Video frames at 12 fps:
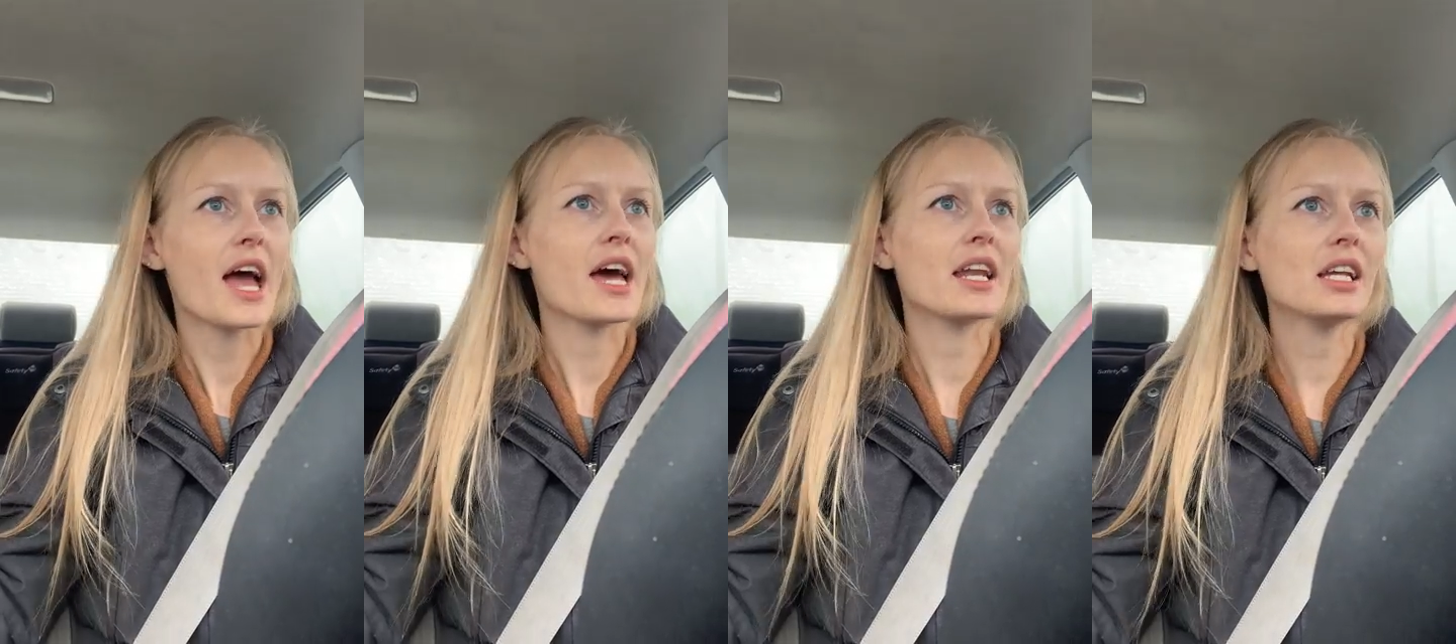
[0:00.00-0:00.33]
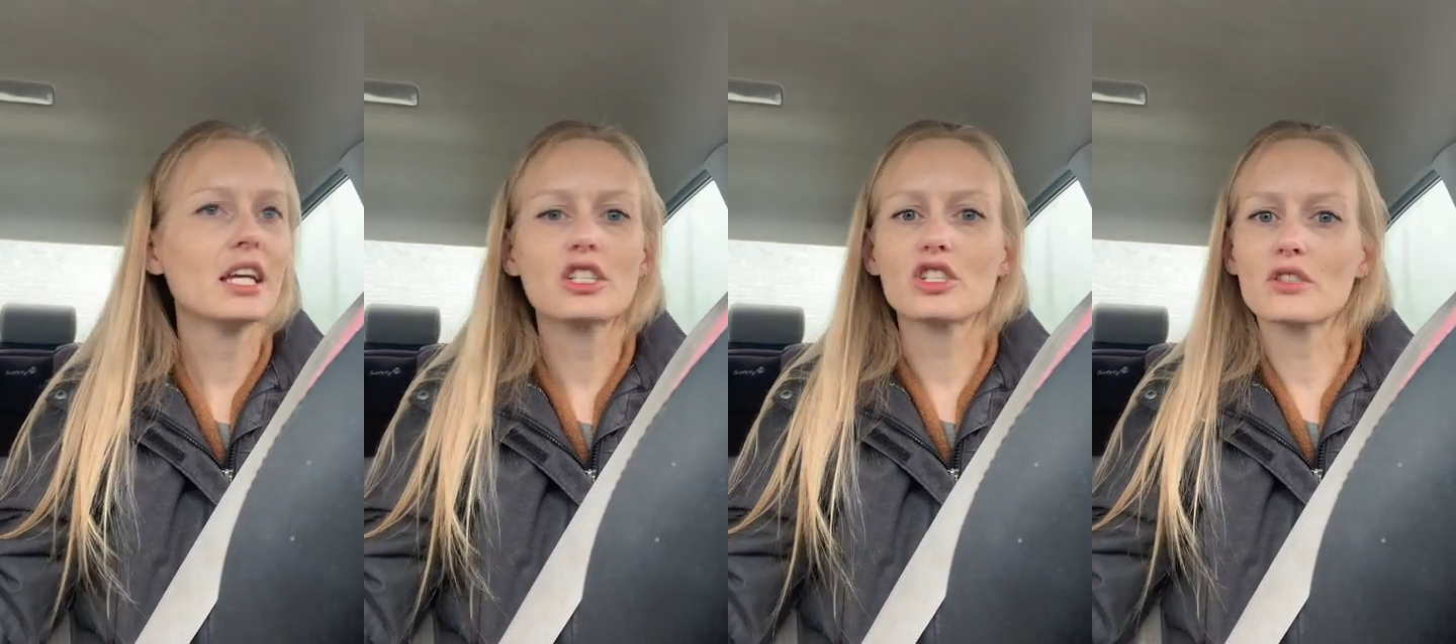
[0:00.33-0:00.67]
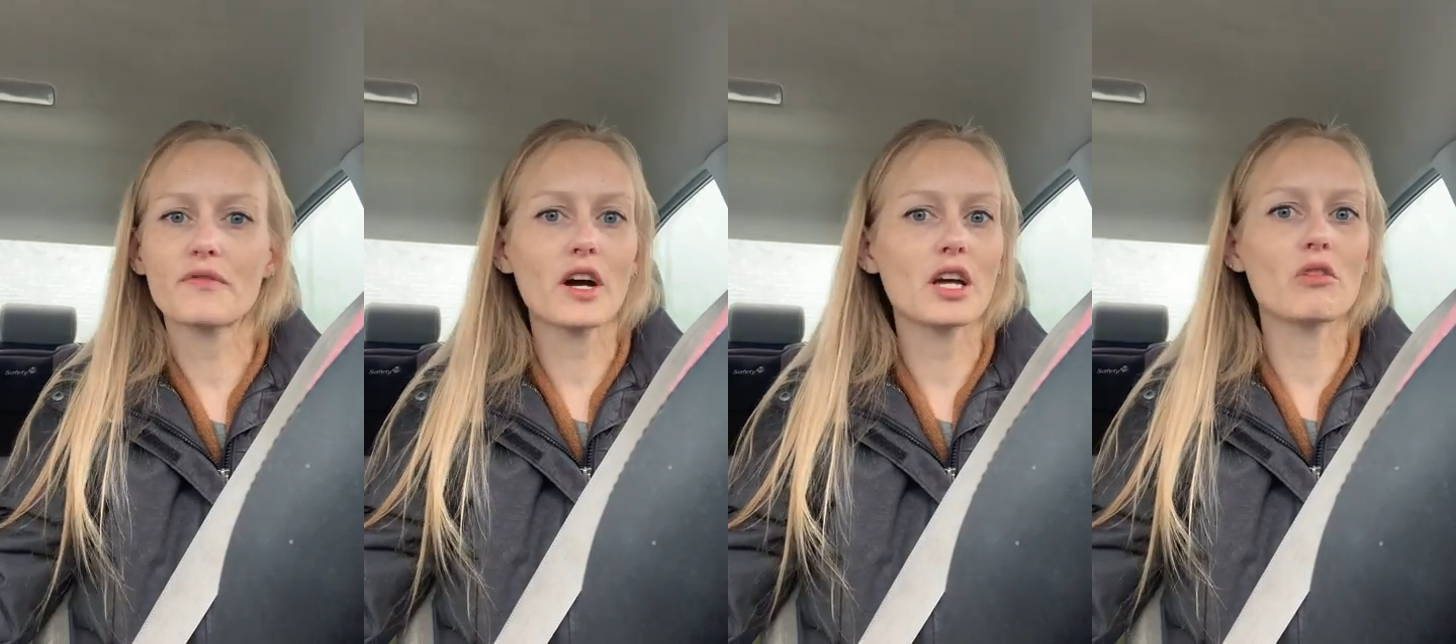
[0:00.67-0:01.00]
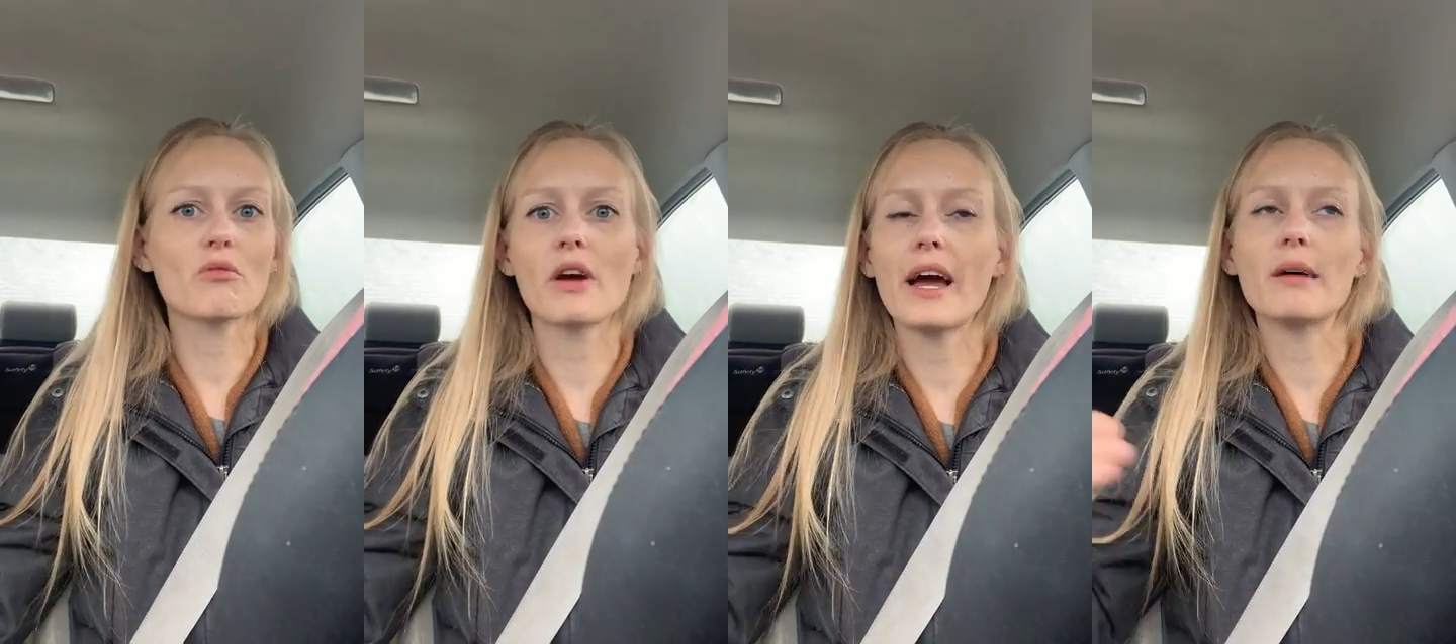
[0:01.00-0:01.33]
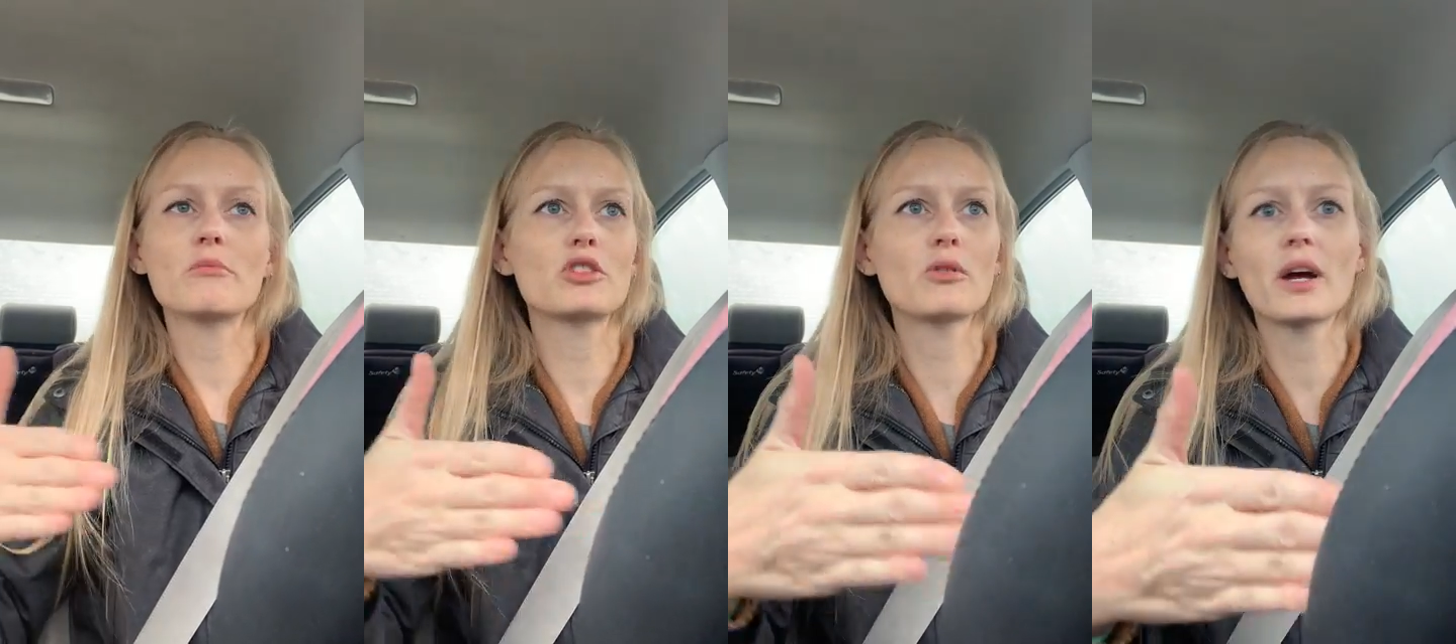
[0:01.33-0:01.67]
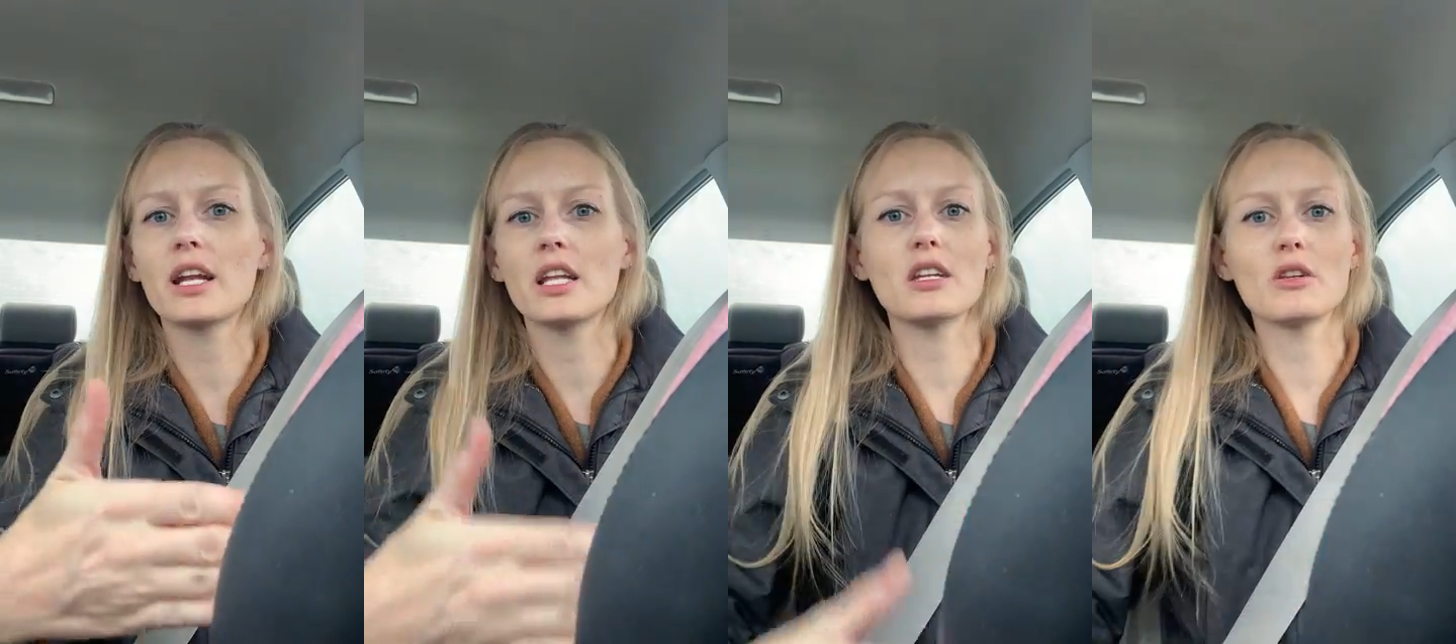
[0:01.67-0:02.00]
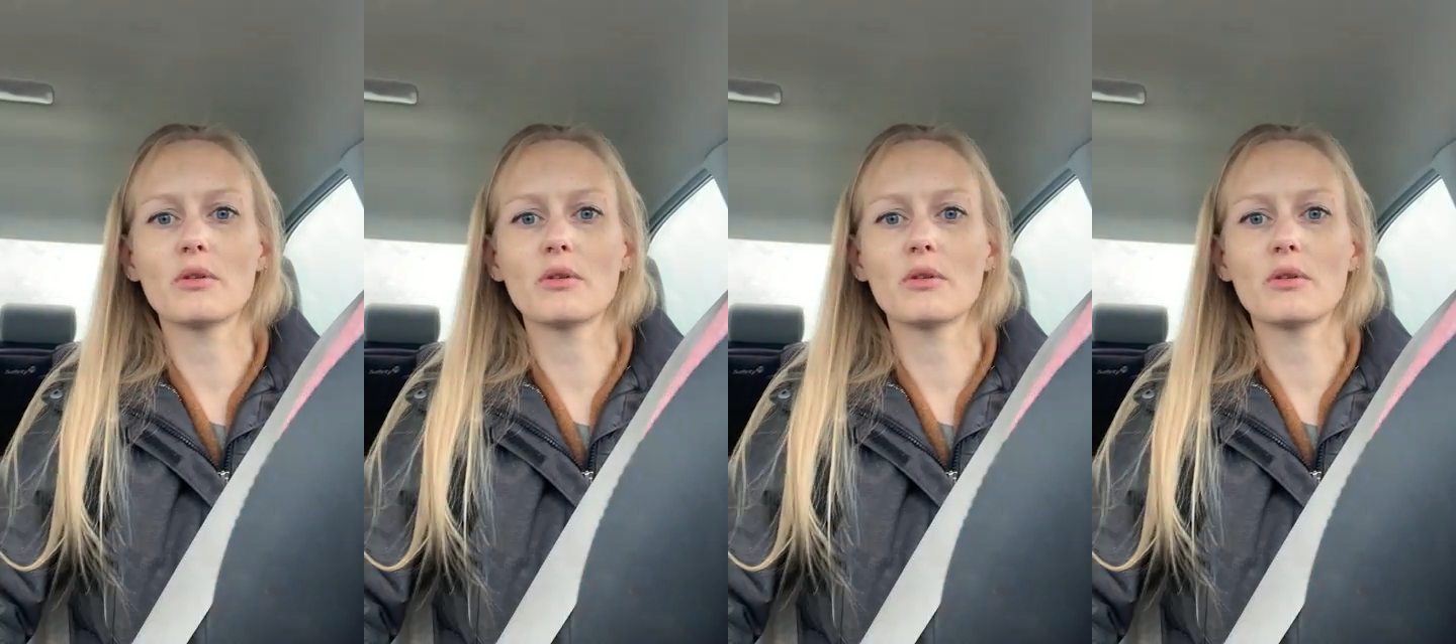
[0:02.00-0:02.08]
And he just fucking rams right into